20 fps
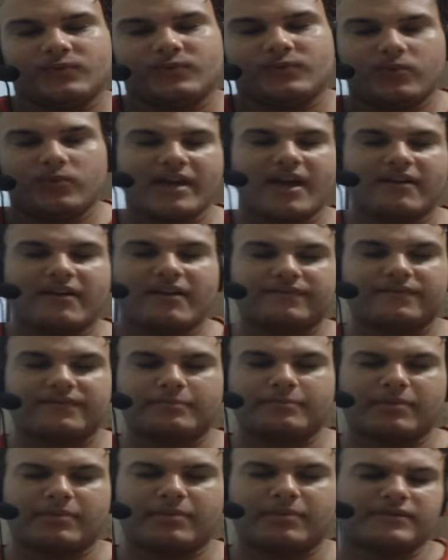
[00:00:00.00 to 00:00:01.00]
We have
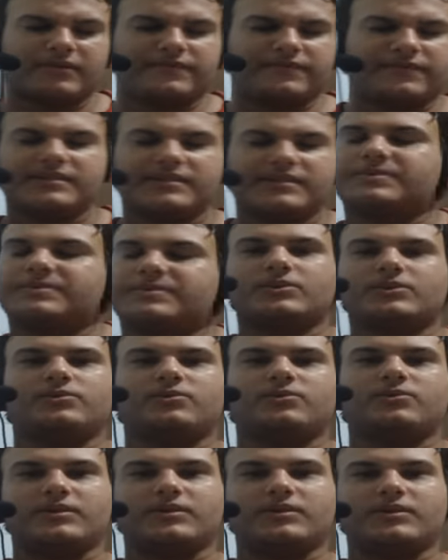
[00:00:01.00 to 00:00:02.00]
part of this
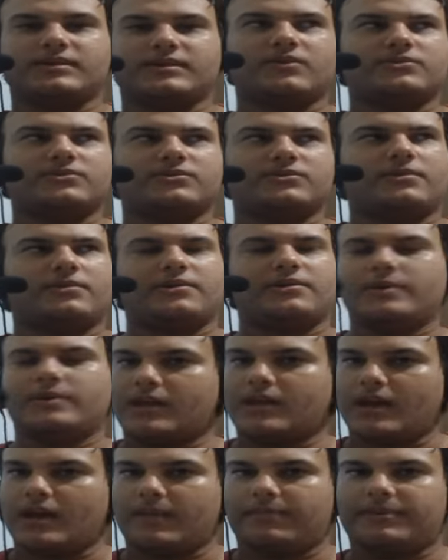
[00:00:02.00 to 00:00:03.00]
episode was also a
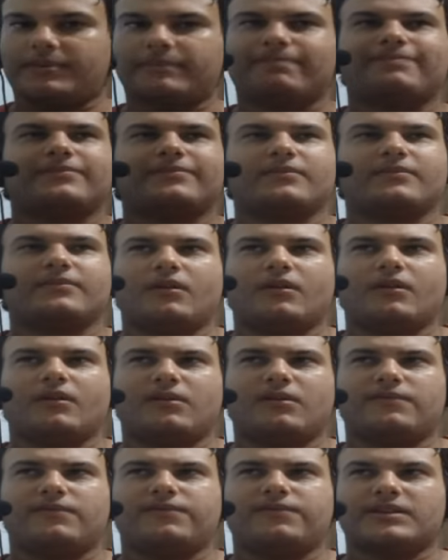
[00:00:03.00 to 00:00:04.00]
recap,
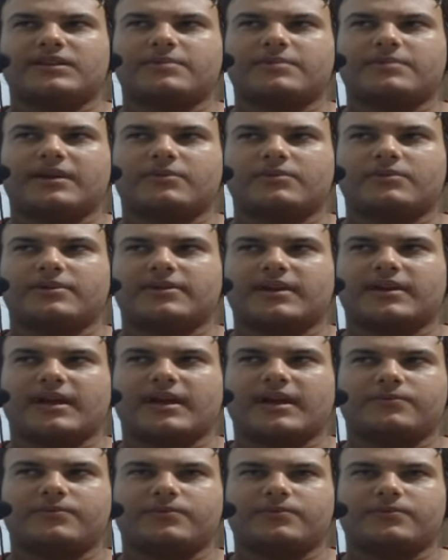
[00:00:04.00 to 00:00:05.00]
a flashback
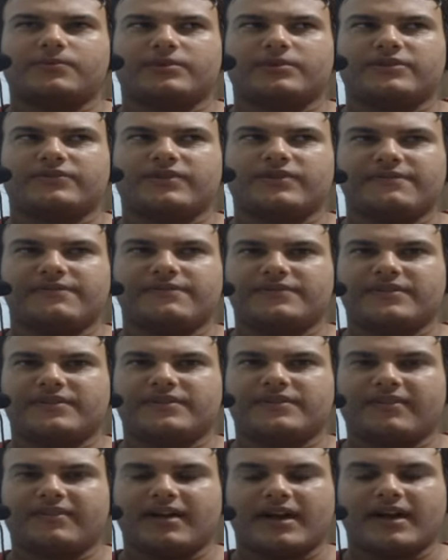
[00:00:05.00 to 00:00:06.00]
recap with
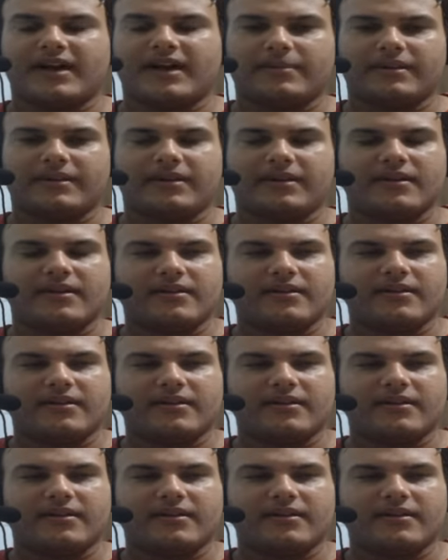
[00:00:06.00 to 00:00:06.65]
everything that happened.